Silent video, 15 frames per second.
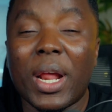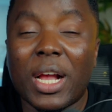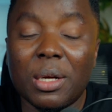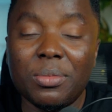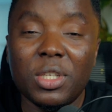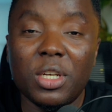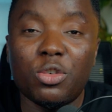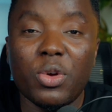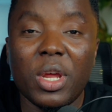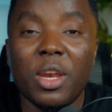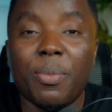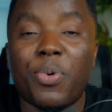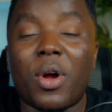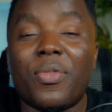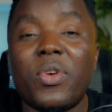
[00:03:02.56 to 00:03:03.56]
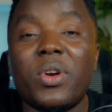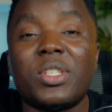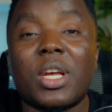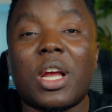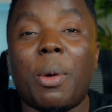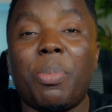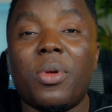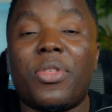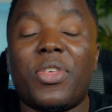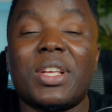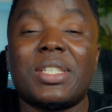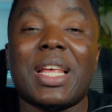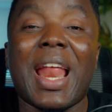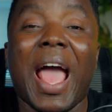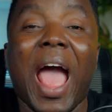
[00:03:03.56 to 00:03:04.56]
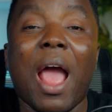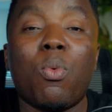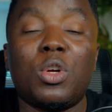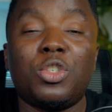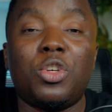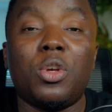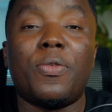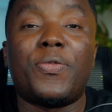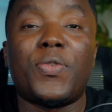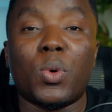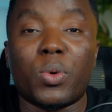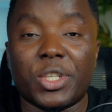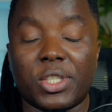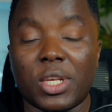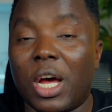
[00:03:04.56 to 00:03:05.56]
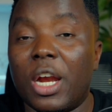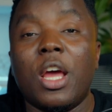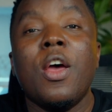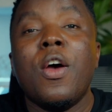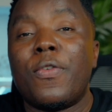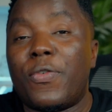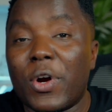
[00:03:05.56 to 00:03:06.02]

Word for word: when it comes to the training part, there's a couple of things that I want you to focus on.